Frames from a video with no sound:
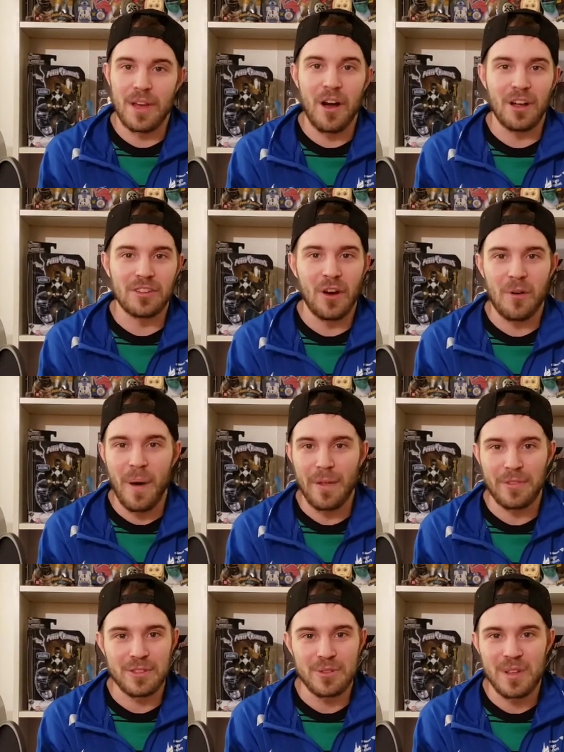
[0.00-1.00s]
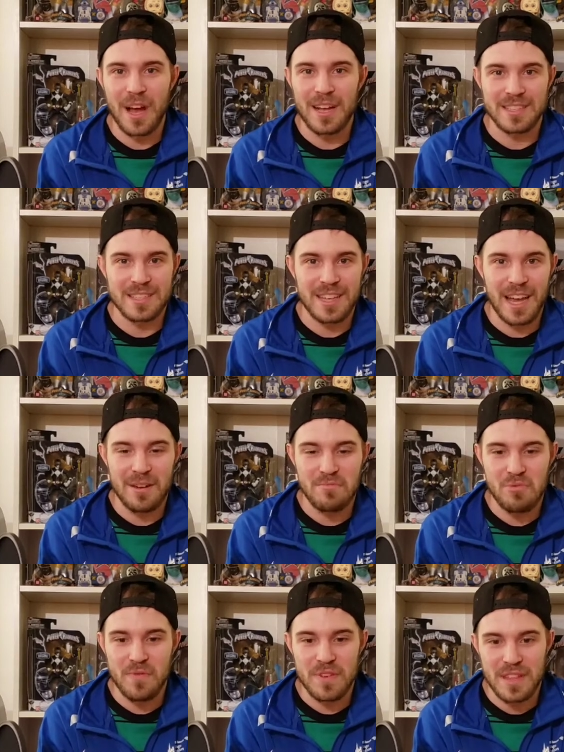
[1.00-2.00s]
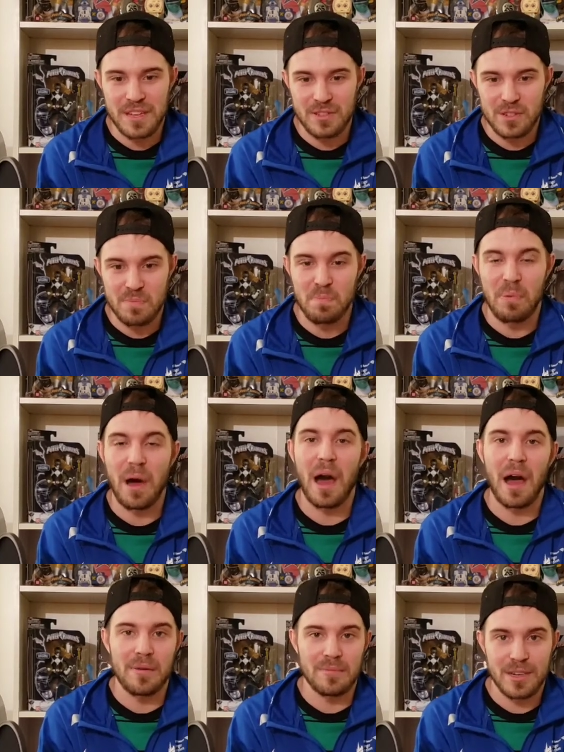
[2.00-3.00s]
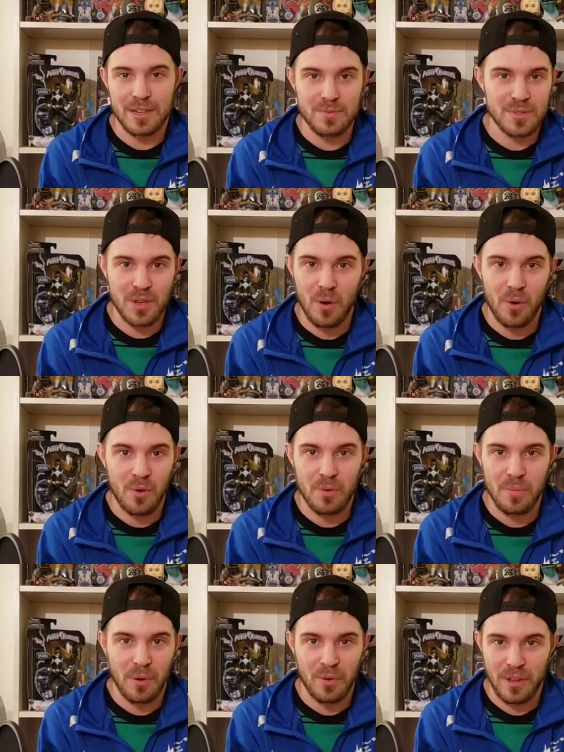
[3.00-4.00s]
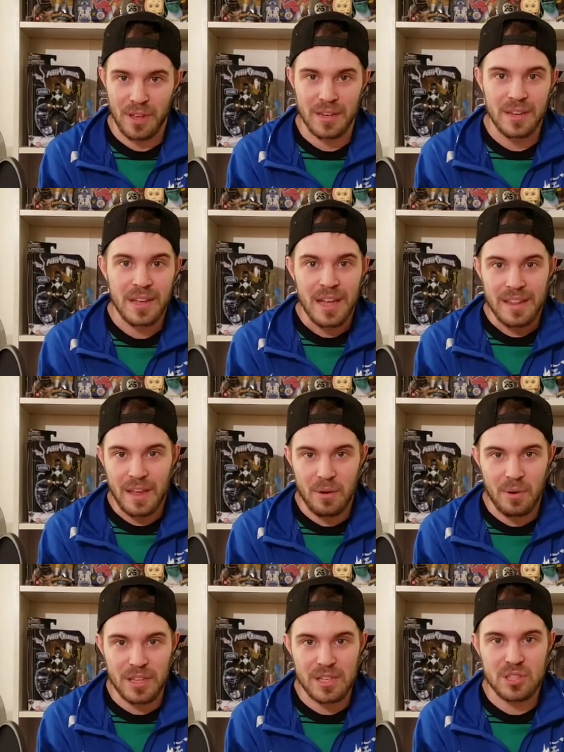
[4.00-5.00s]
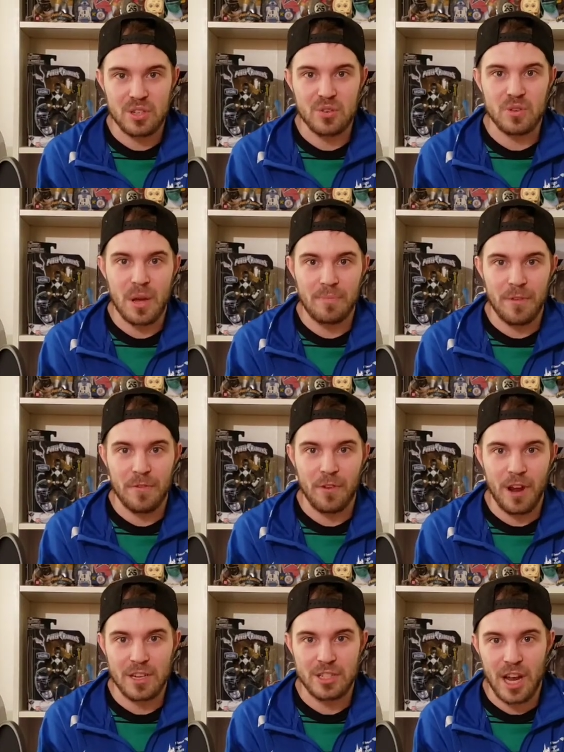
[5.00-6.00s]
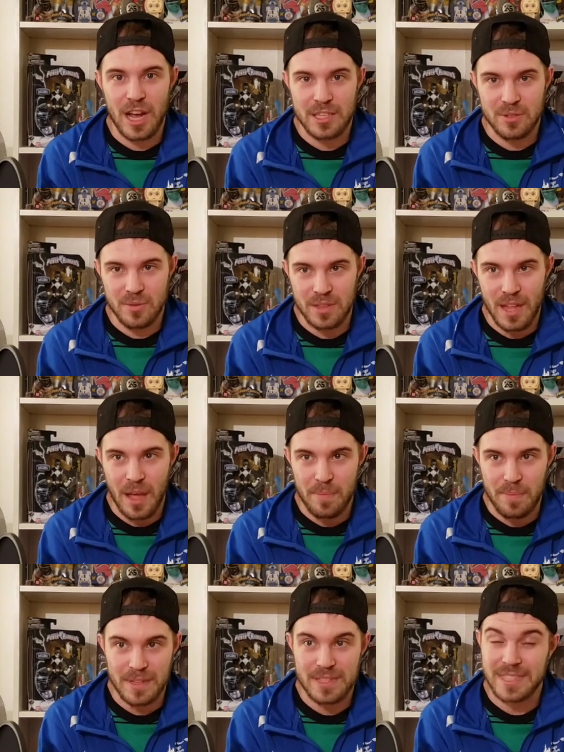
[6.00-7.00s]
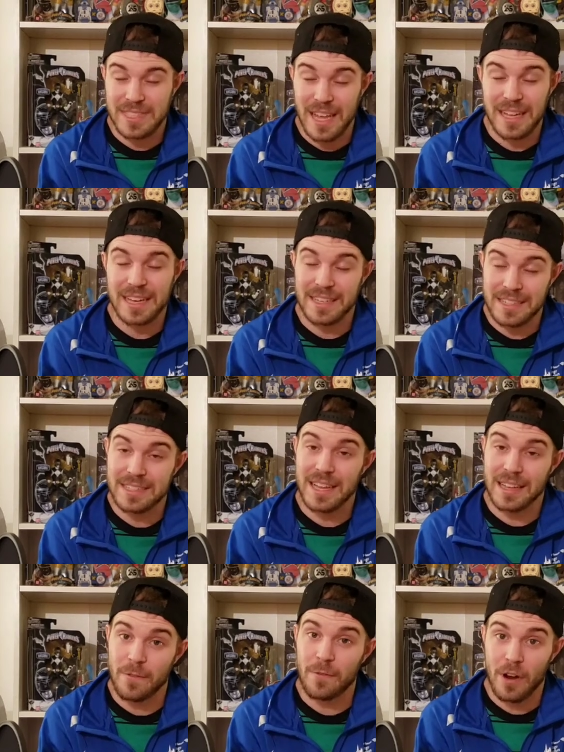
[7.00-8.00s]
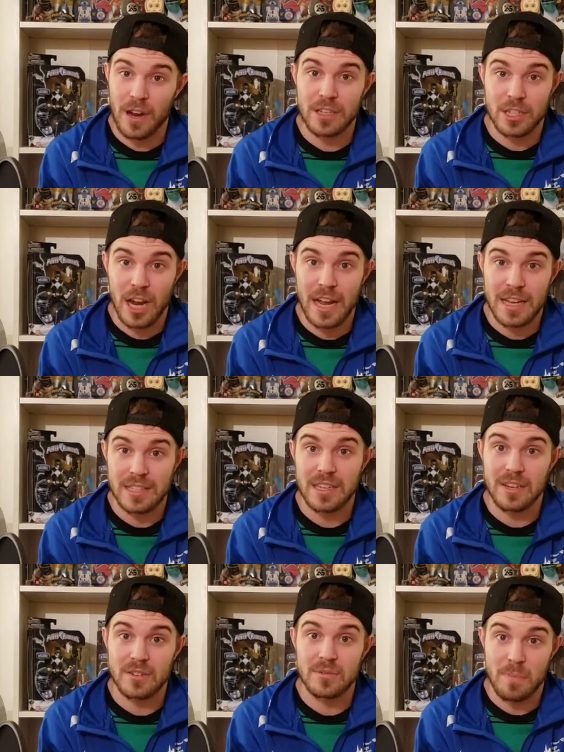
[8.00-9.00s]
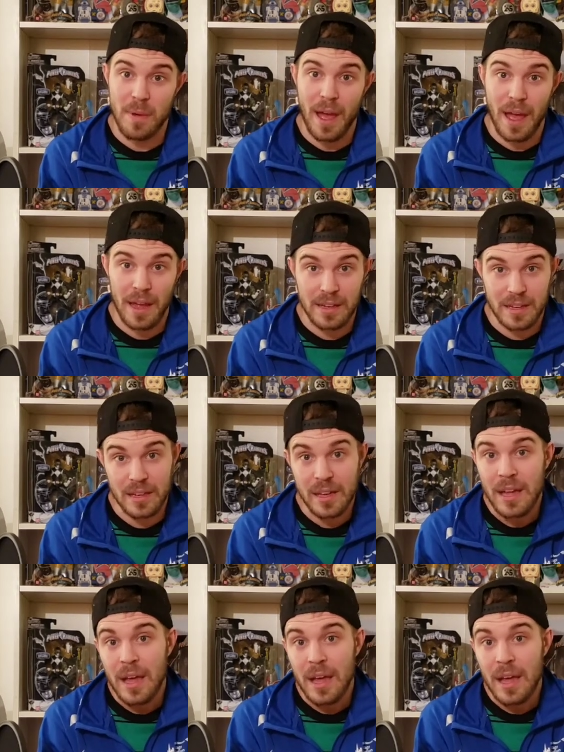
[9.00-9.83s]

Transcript: we all know about the 2010 movie that just bombed and it was horrible and they really screwed up the franchise with that. It set set the franchise years back.